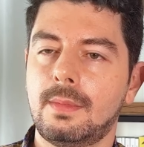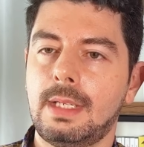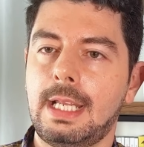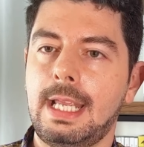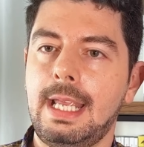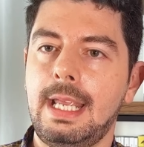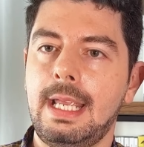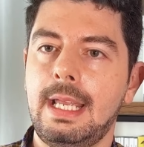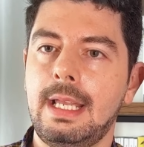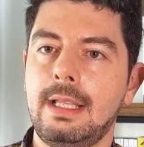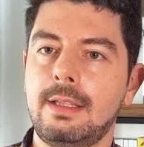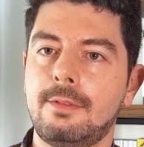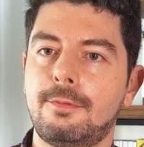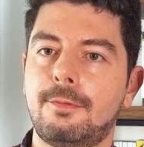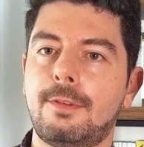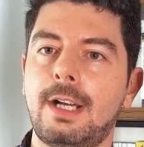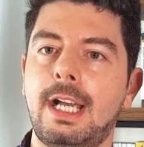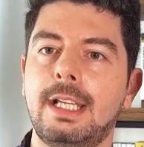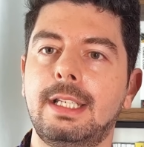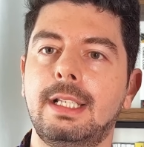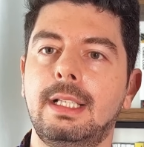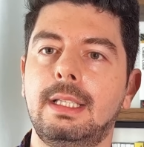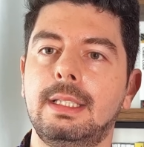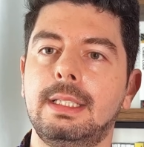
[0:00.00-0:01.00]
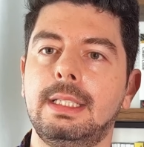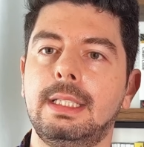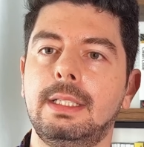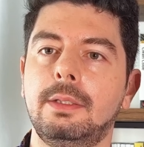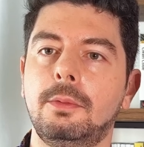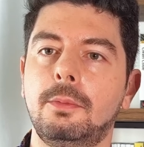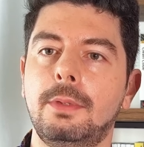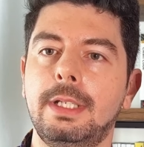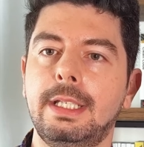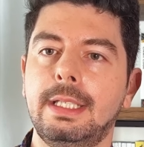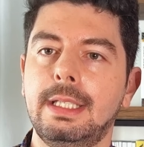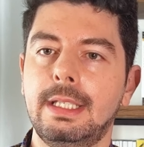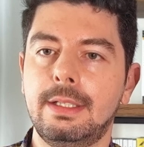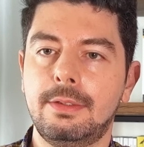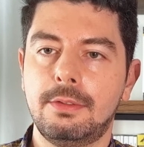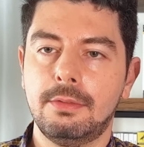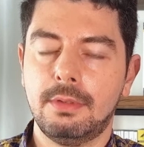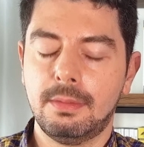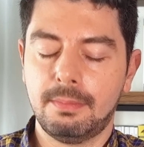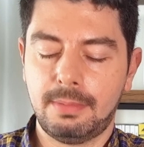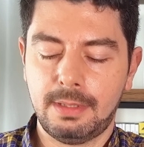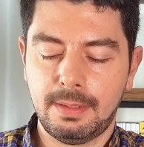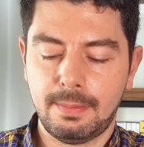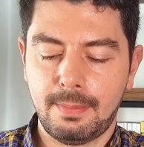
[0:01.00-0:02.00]
And finally, we need to
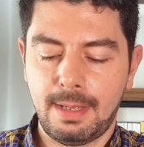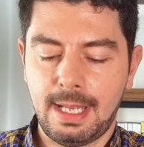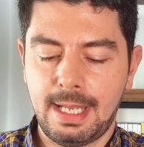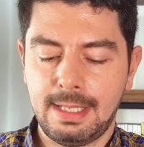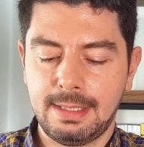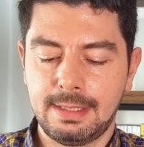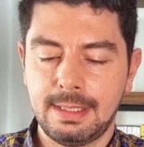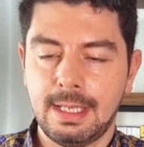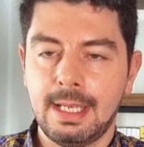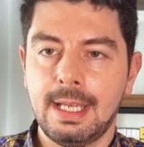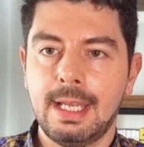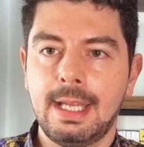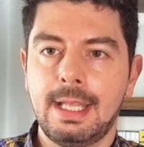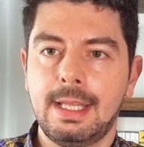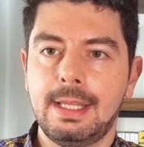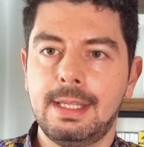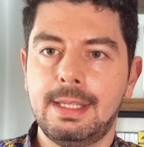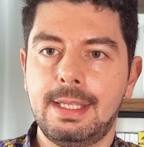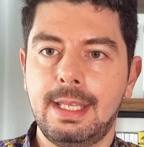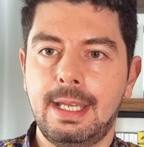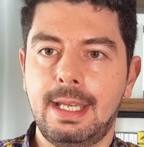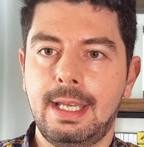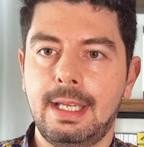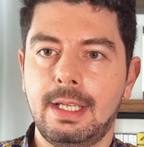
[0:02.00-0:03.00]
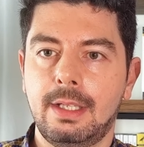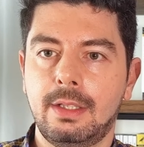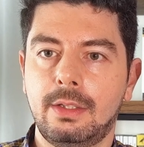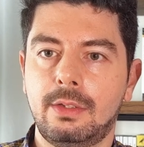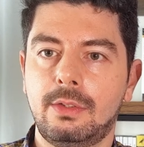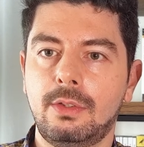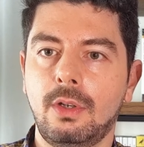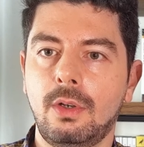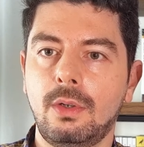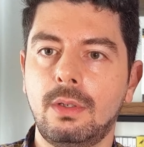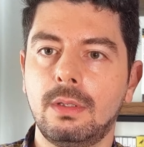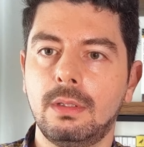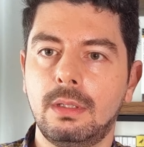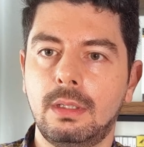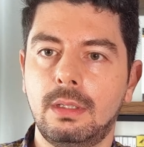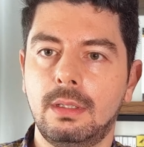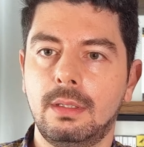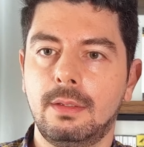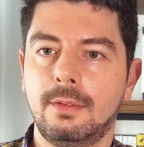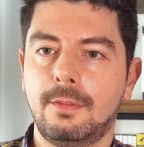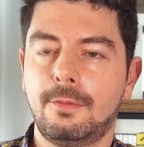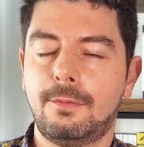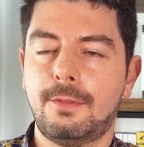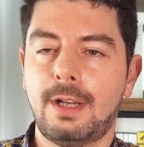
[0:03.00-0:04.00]
implement the toggle
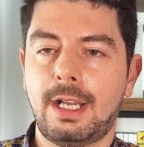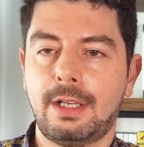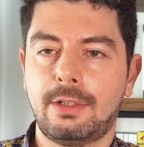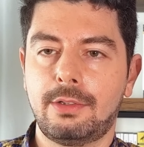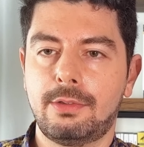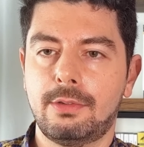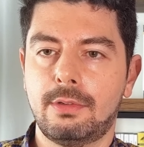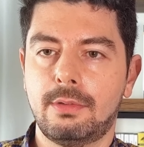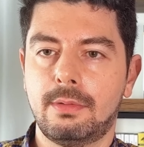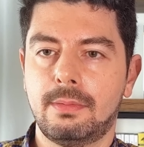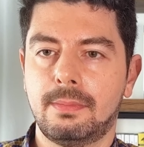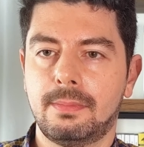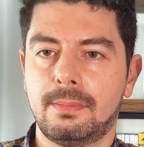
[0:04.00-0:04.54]
function.